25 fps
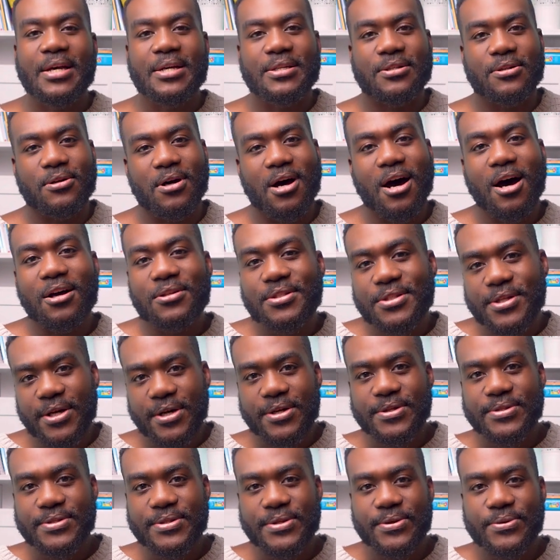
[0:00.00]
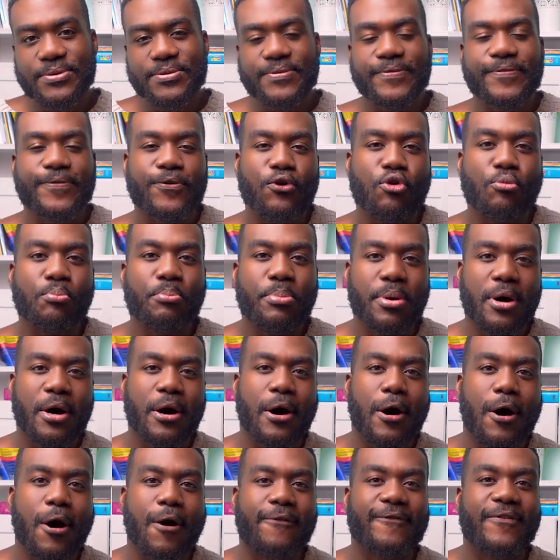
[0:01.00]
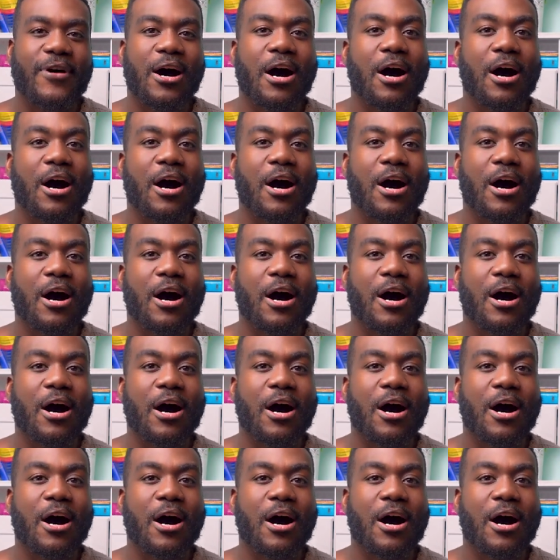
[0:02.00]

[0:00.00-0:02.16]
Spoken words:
So our tonsils form part of